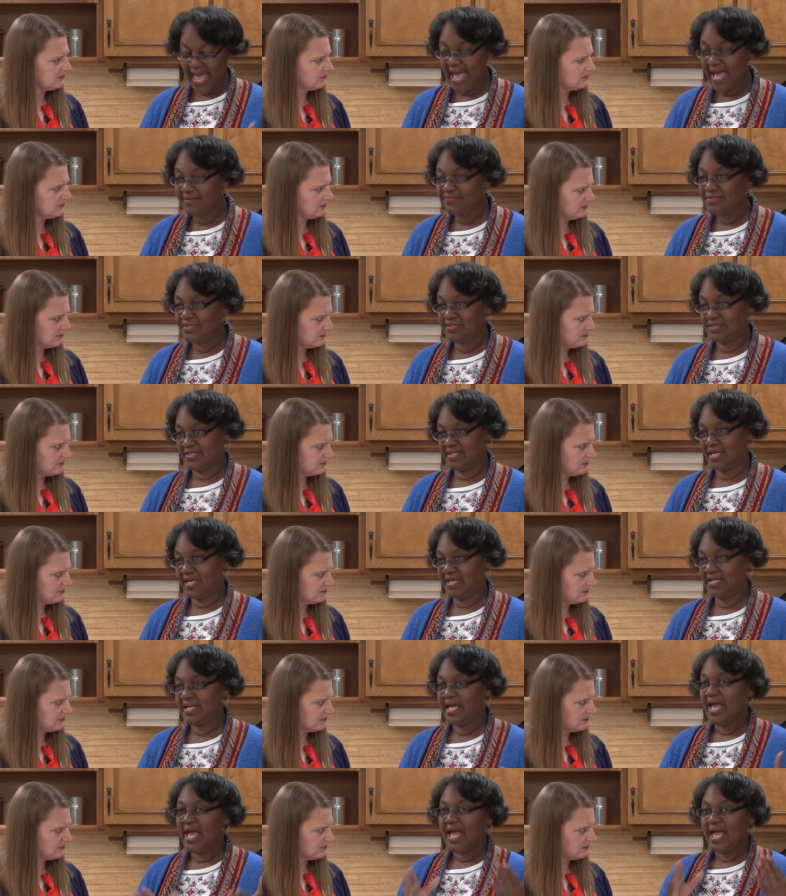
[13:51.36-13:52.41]
Speaker 1: after the
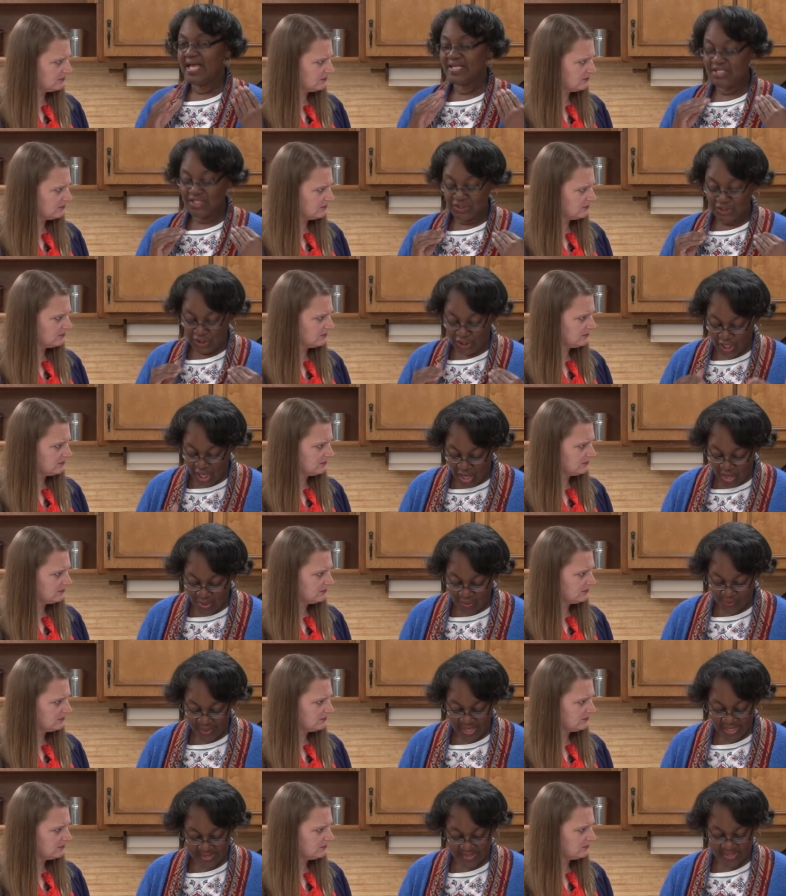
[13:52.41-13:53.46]
date as
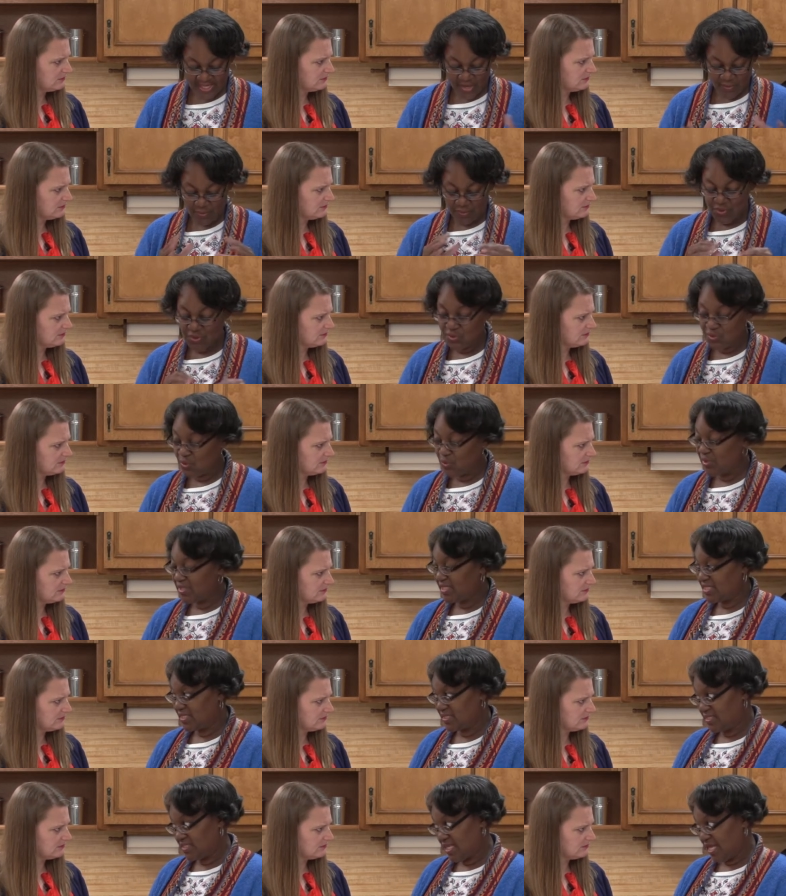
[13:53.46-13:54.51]
long as they were stored
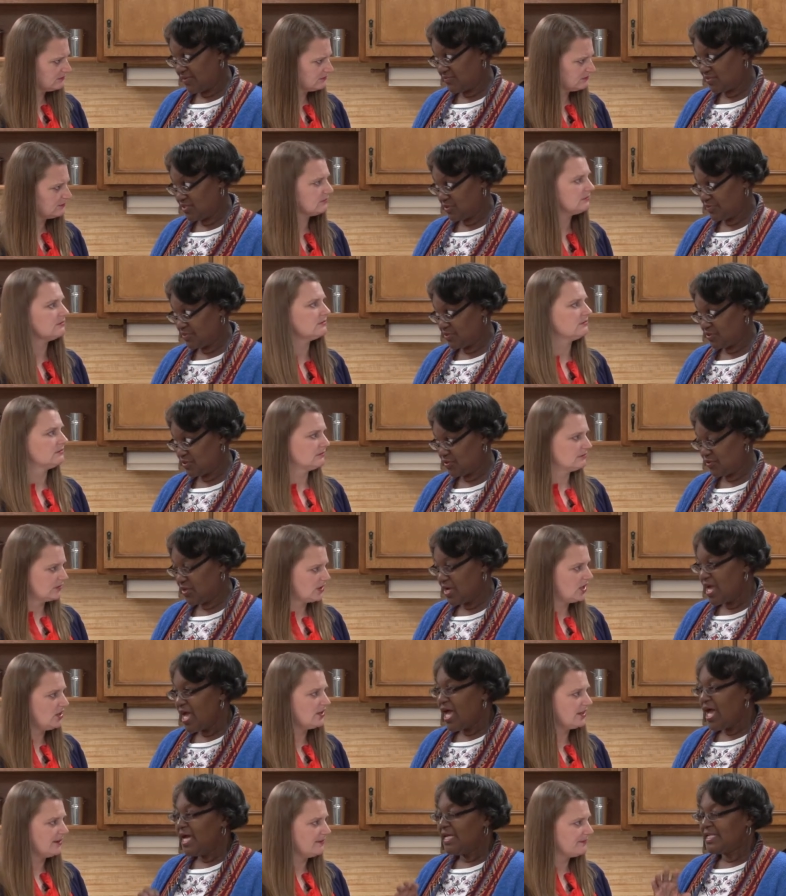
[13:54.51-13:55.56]
at a safe mm, temperature. Mm
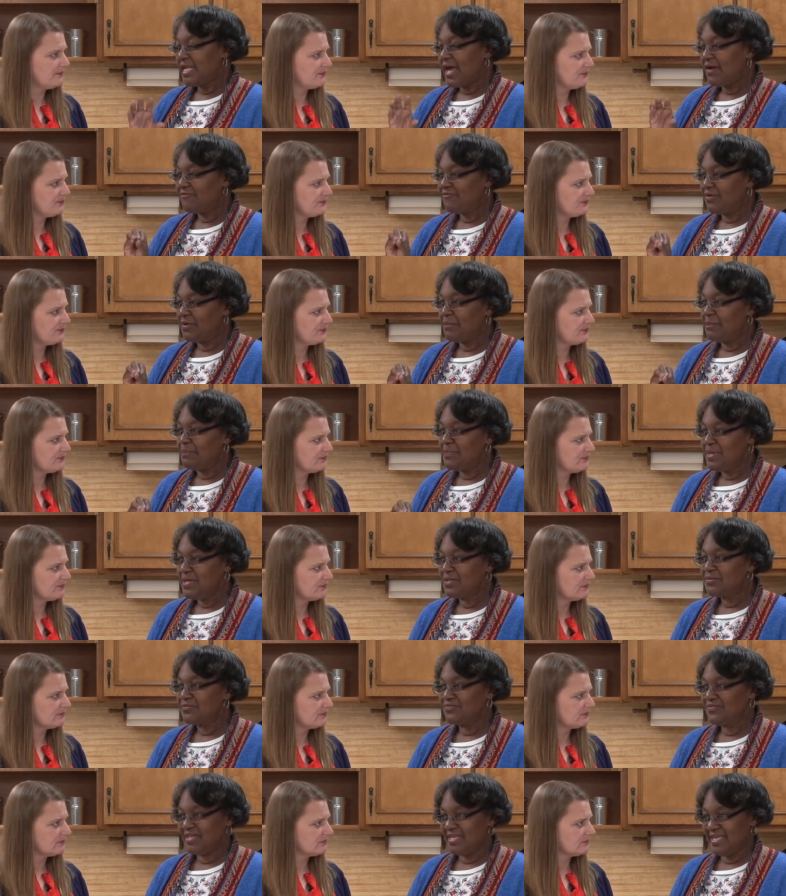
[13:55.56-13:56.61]
-hmm. Okay. Now, for
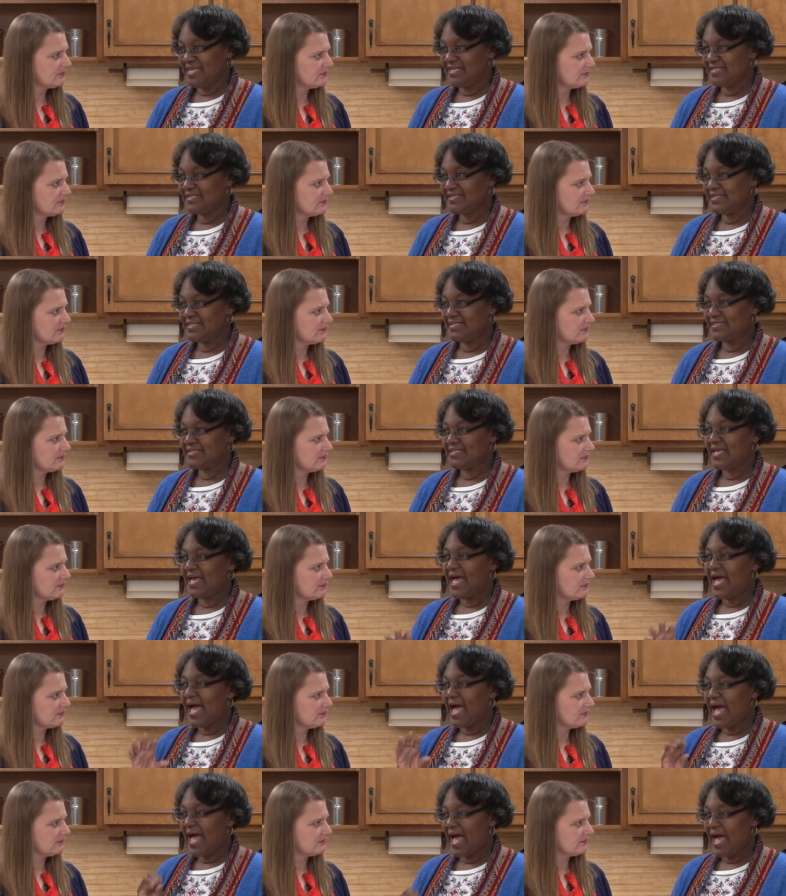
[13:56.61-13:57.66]
milk, for instance,
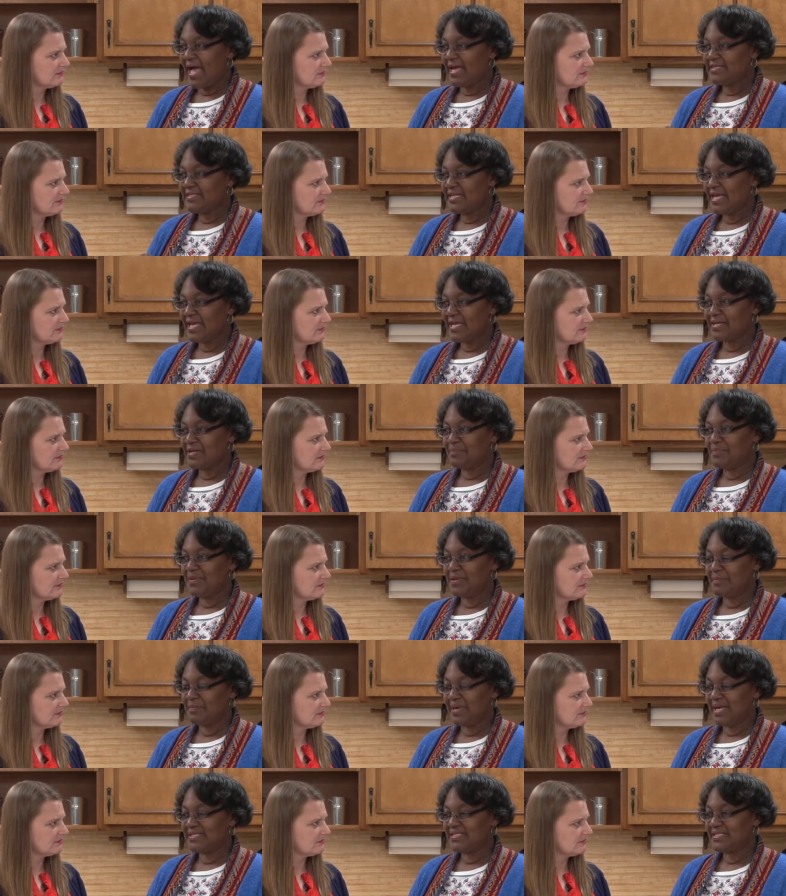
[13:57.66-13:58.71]
I take it
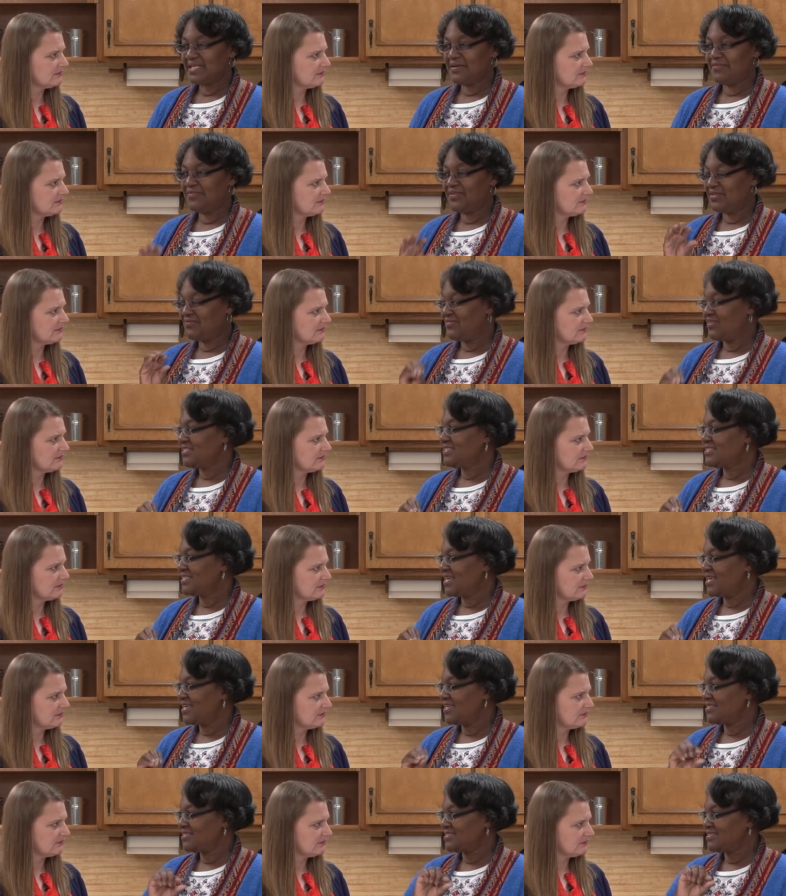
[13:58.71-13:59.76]
upon myself if it
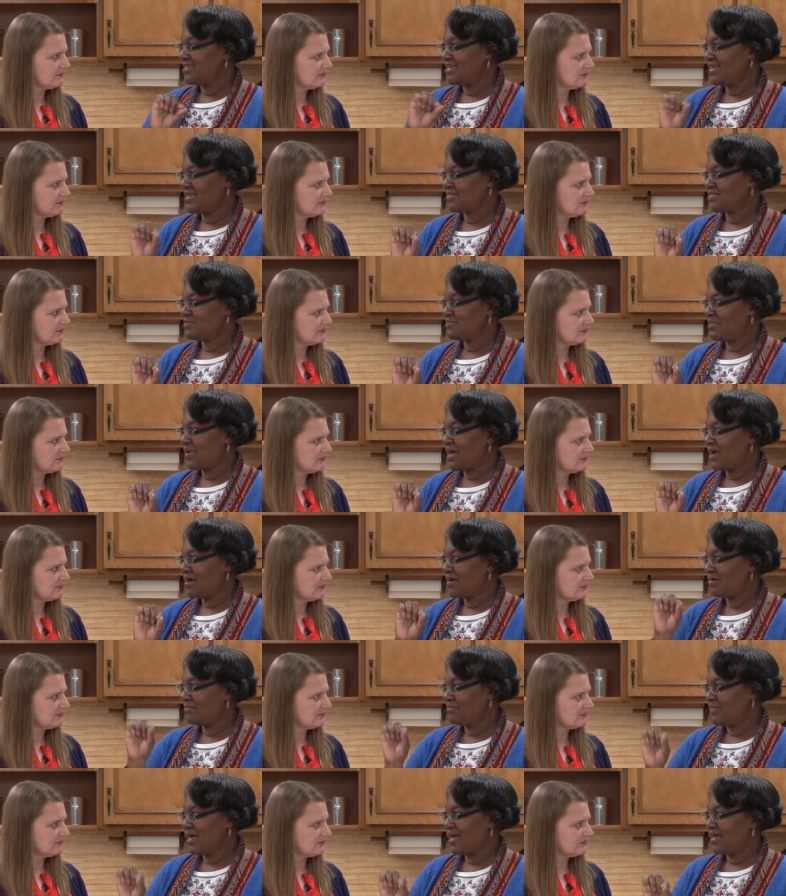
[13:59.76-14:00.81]
says
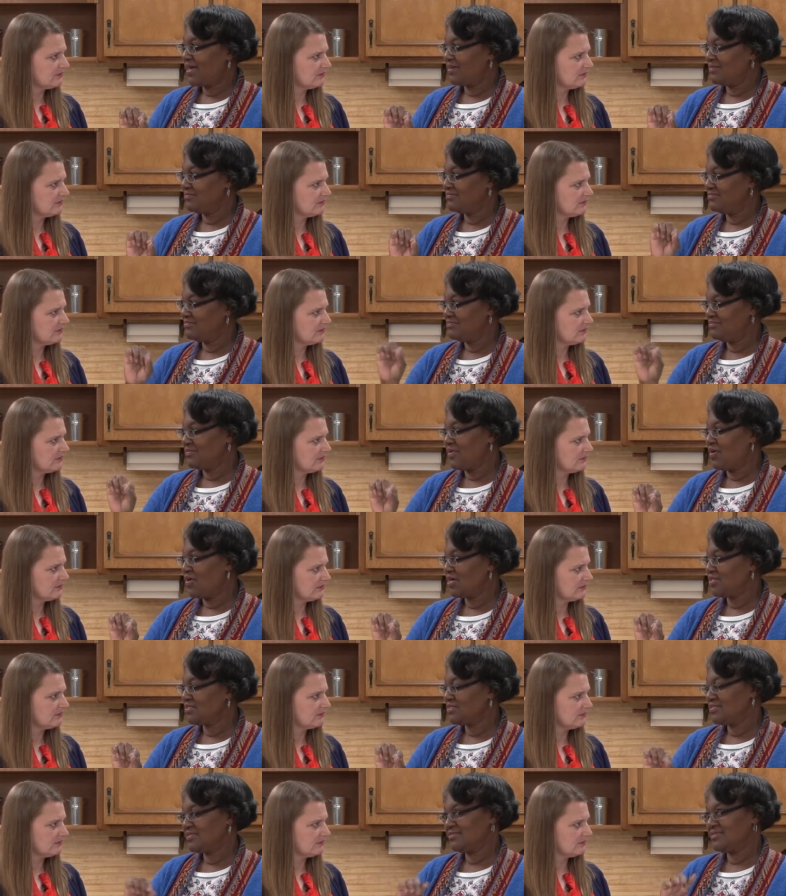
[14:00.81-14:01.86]
expire by
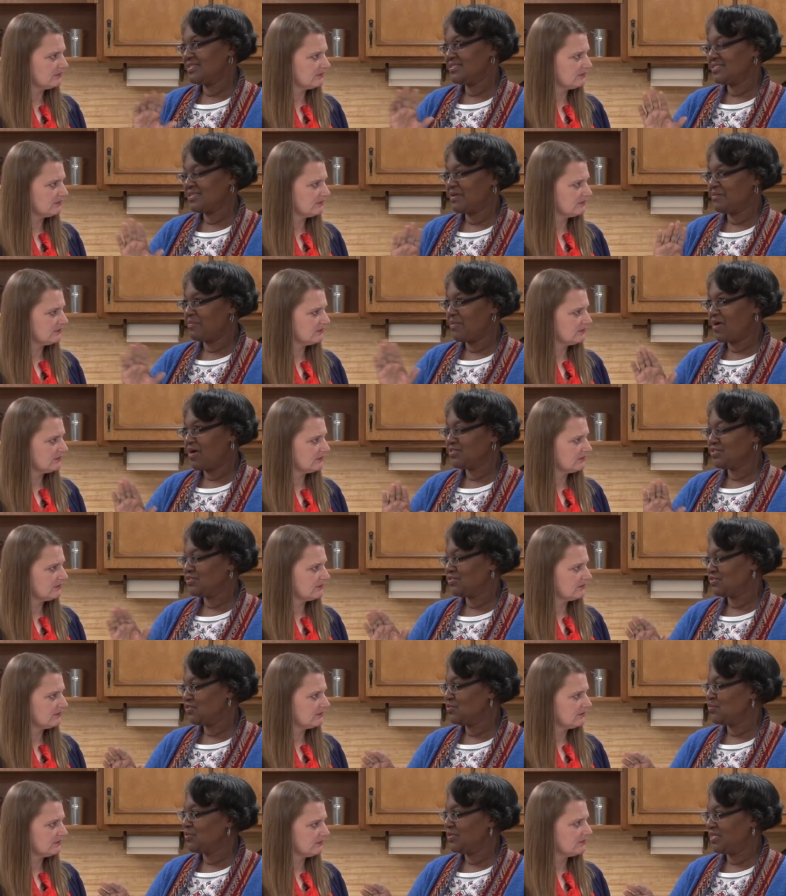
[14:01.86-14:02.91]
March, let's say March
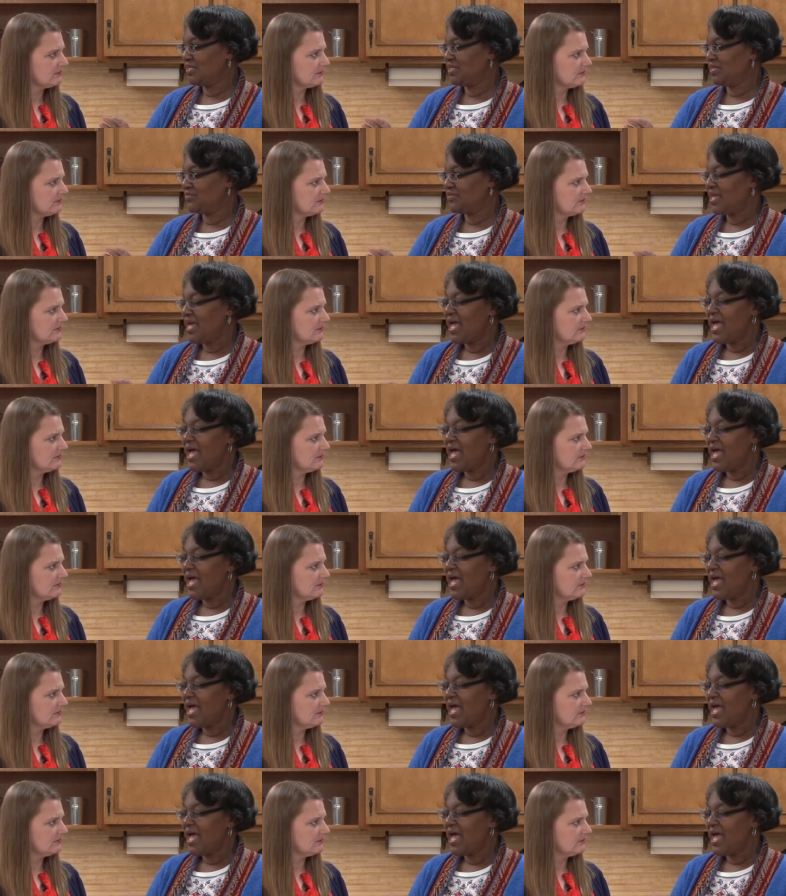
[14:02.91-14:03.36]
the 20th, mm